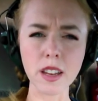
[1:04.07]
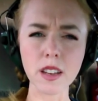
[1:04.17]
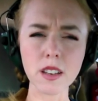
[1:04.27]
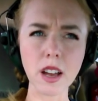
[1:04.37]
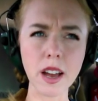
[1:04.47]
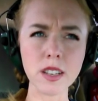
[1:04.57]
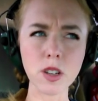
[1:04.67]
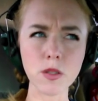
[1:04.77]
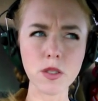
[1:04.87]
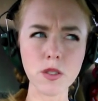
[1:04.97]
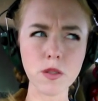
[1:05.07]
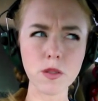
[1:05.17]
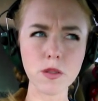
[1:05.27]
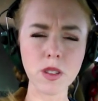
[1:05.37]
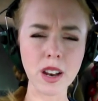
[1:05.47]
I, I don't know
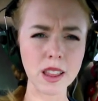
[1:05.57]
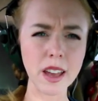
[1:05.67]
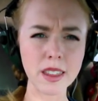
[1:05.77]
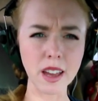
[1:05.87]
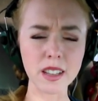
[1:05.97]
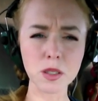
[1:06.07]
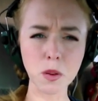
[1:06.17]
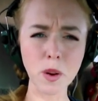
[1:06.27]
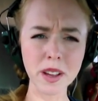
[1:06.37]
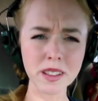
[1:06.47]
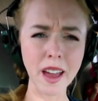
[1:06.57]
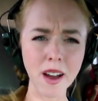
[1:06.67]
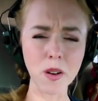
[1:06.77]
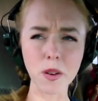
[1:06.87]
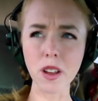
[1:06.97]
that I like that. It's quite
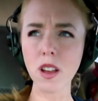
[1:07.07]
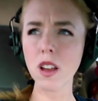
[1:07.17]
loud.